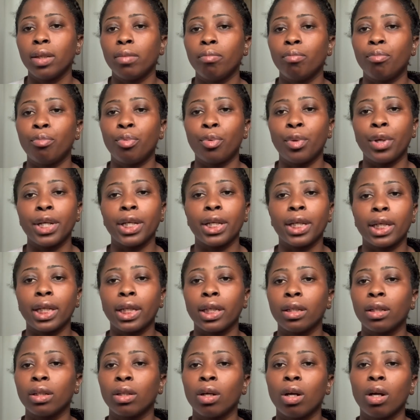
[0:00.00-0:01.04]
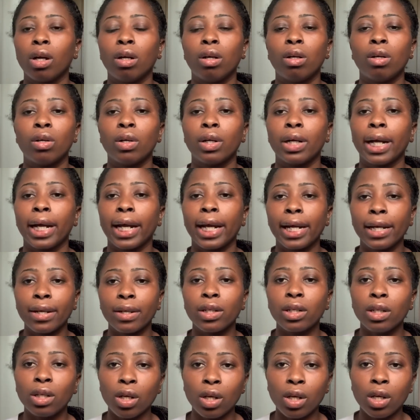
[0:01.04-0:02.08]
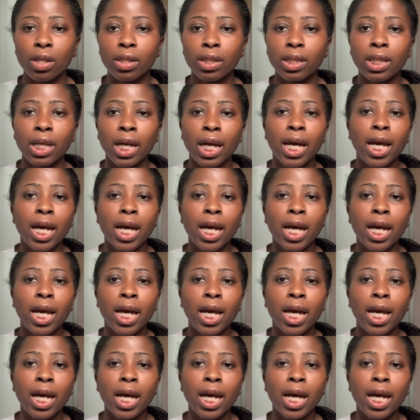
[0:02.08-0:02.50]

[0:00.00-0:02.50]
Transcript: breaking, or hair loss.